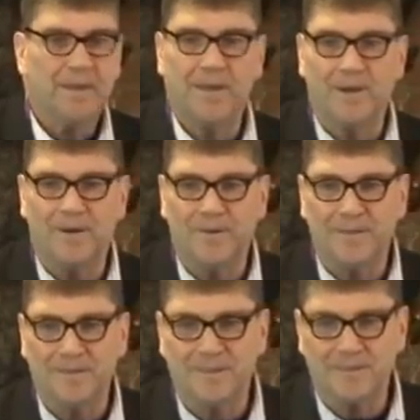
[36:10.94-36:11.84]
You know,
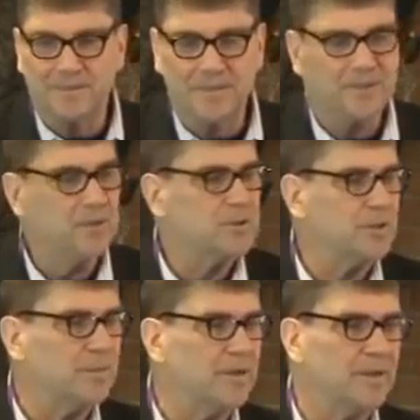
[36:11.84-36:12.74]
it, it, it used
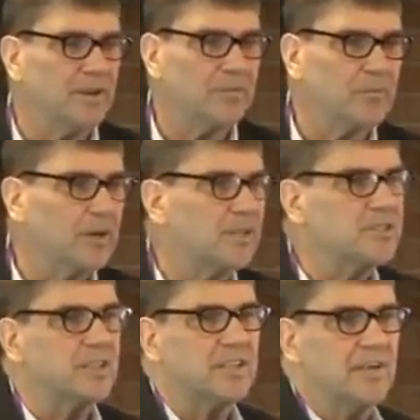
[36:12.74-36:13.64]
to be, you know, really
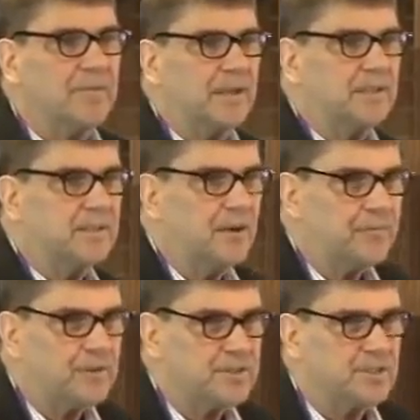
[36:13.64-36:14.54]
significant
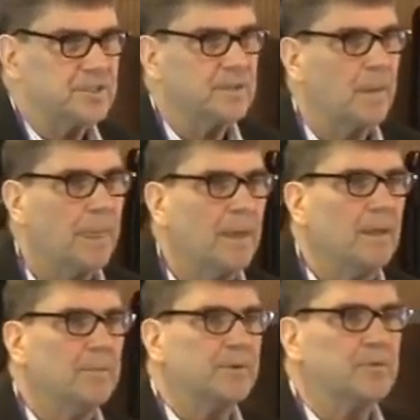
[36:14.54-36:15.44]
differences
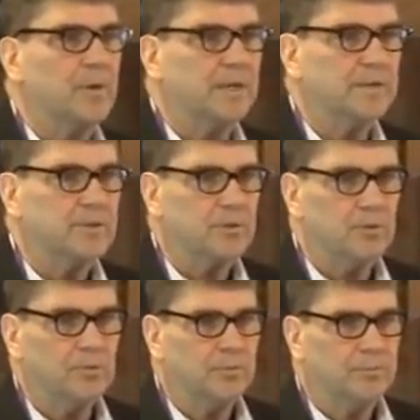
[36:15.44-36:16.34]
between the
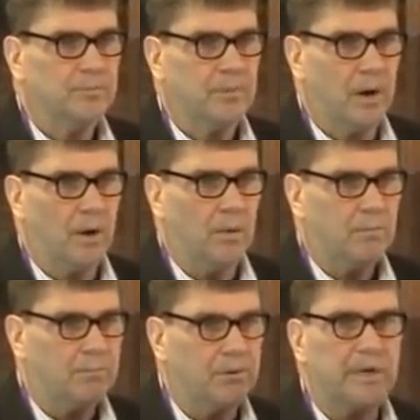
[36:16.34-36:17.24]
two all
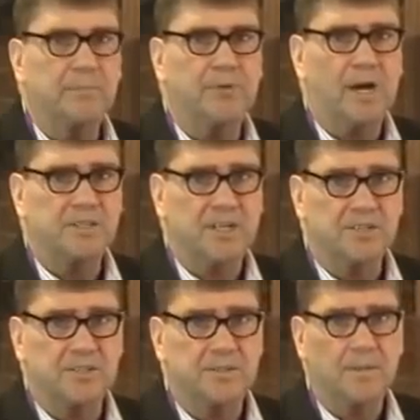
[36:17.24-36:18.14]
printing
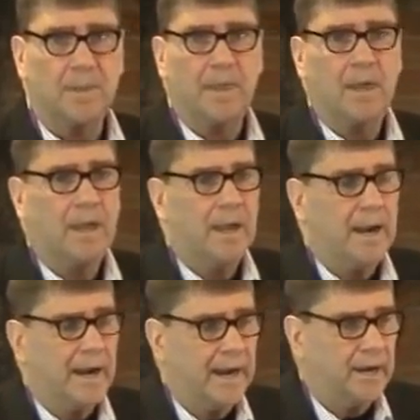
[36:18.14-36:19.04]
processes.
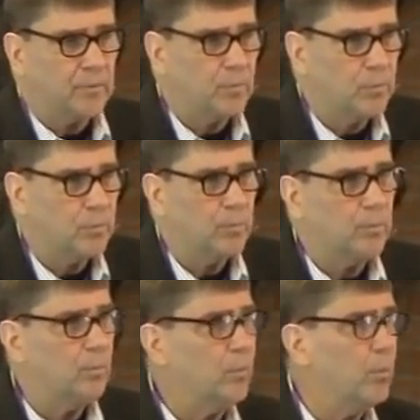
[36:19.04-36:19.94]
And
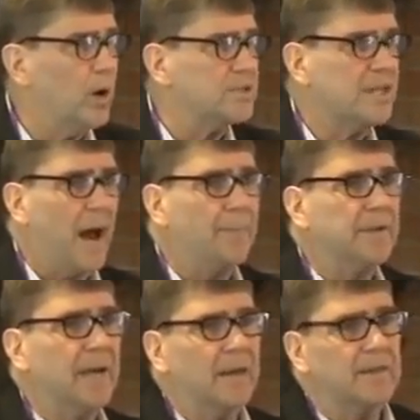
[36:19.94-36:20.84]
what's
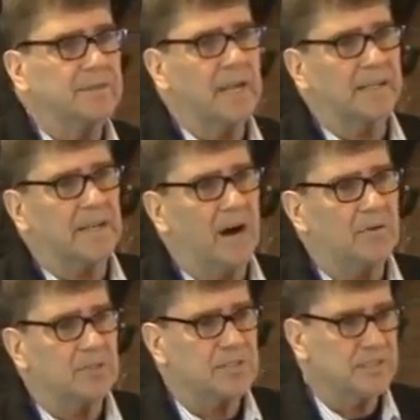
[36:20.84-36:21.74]
happened now, the
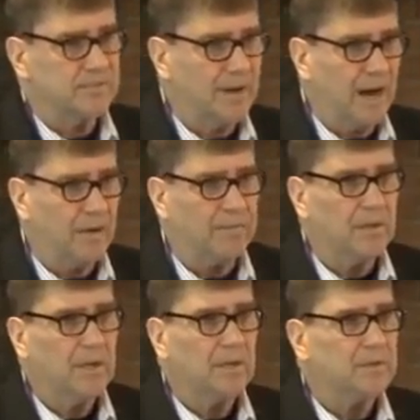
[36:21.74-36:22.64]
technology's evolved
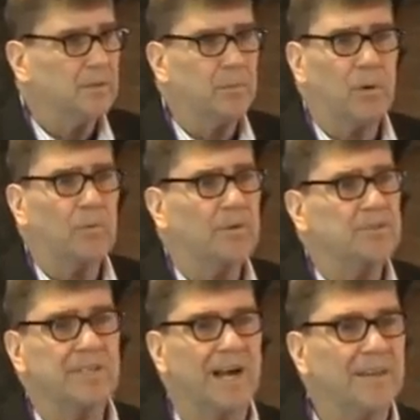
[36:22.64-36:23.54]
to the point where
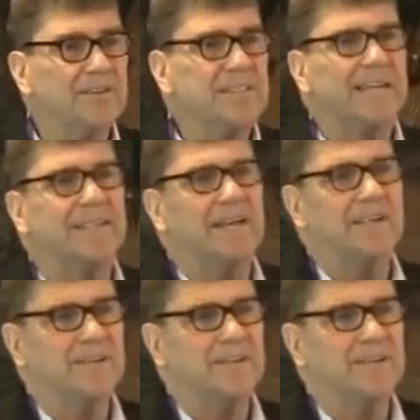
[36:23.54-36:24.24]
there's not there's not that